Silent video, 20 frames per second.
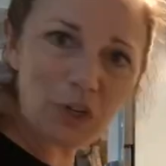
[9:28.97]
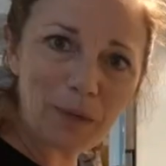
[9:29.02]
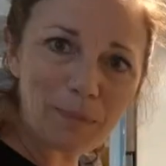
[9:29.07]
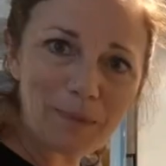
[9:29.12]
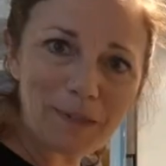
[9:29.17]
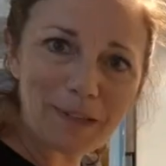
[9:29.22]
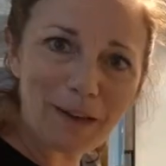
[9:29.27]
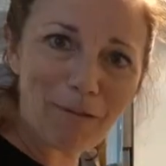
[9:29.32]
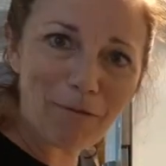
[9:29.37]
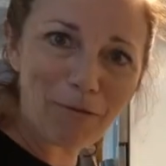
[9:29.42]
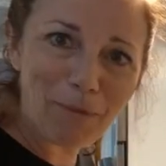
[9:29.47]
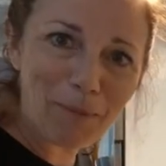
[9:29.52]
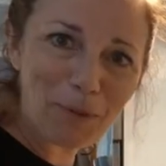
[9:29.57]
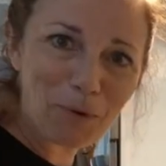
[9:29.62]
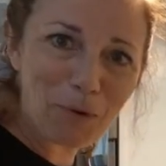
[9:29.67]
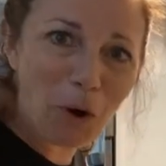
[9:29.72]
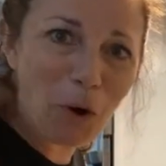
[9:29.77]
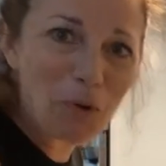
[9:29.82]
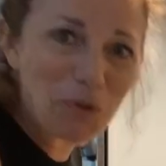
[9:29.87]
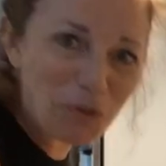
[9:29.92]
stuff from the
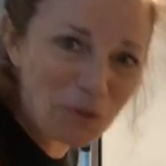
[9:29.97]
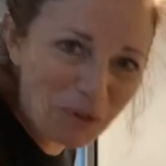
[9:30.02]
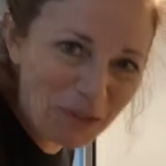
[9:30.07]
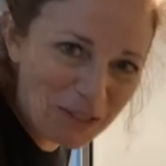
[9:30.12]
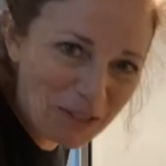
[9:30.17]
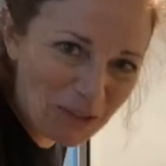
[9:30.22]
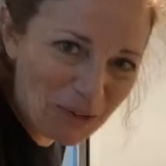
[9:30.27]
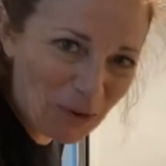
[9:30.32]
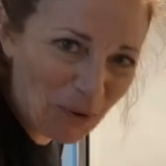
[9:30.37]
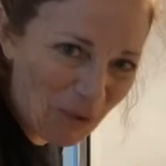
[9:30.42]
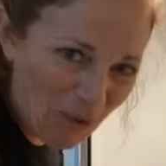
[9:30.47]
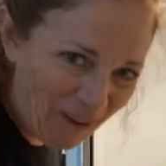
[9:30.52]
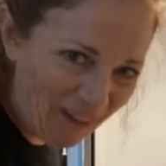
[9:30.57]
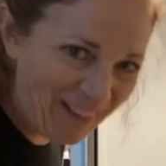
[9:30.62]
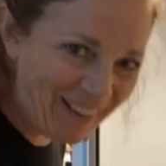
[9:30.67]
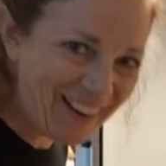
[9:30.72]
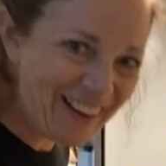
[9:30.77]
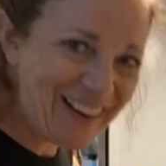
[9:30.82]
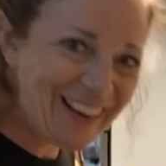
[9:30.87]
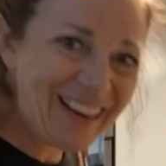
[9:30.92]
grocery
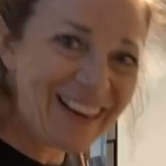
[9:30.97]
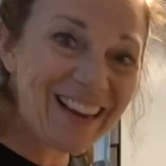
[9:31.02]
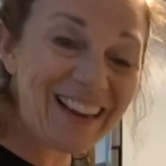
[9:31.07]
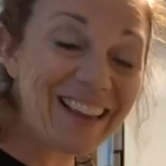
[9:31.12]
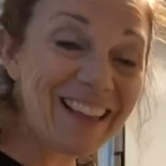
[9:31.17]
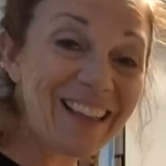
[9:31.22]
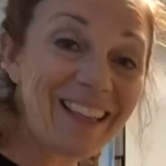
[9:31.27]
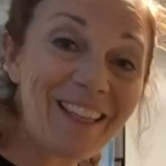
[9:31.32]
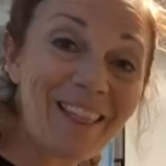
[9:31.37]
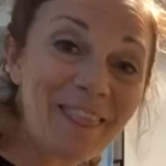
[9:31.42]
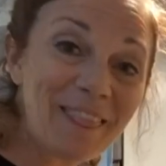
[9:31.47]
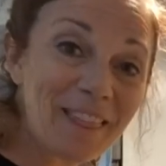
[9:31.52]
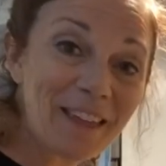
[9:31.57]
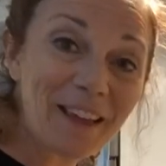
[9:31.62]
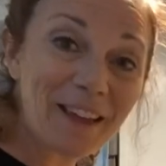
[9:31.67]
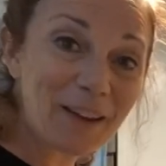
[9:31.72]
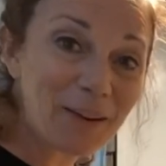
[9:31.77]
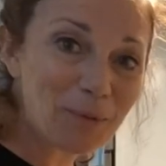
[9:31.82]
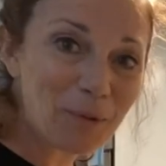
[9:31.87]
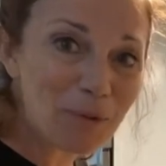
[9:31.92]
store in
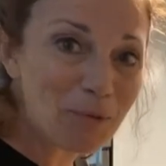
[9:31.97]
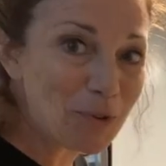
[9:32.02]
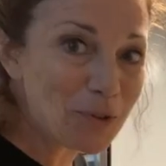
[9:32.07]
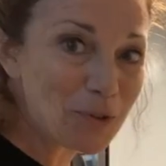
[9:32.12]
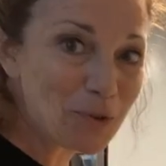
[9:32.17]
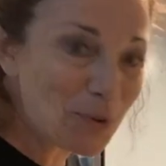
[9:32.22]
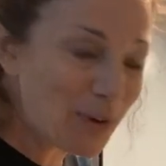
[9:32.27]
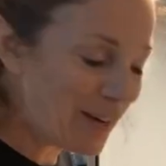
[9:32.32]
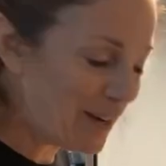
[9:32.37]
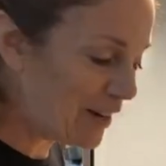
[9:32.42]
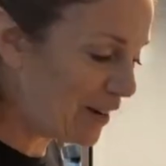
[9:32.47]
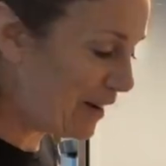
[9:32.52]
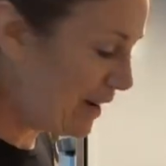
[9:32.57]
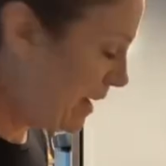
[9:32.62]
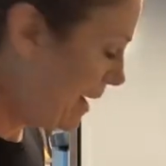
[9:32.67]
the refrigerator.